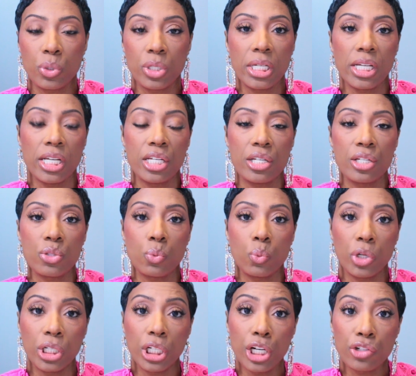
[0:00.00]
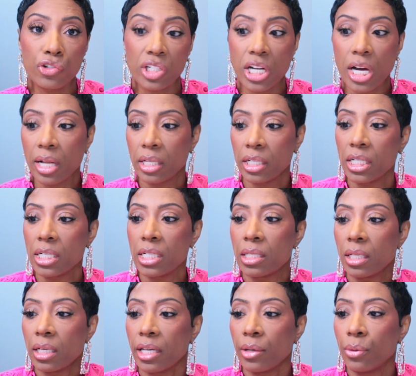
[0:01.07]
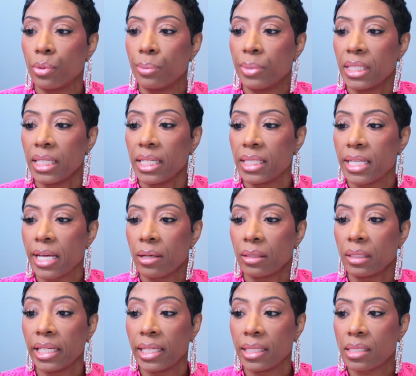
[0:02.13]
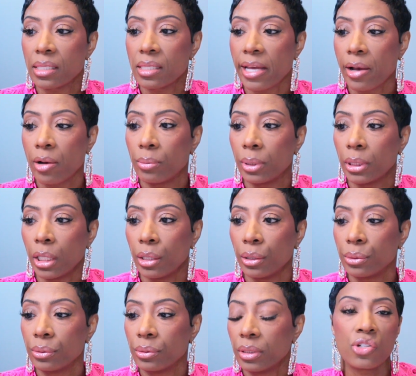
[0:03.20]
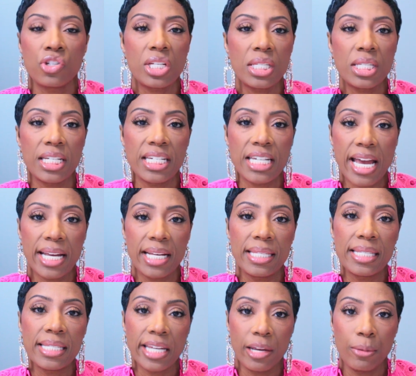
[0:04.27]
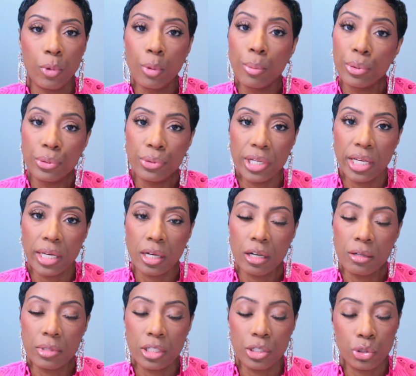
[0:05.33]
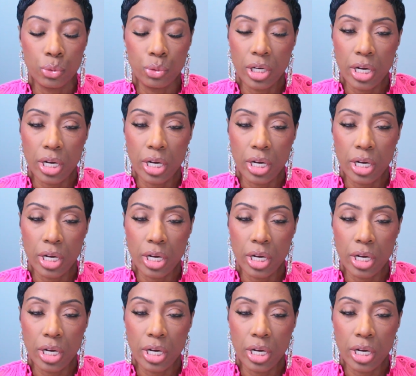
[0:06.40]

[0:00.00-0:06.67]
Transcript: one is $100. Again, will be linked down, linked down below. Just a nice staple booty. It comes in two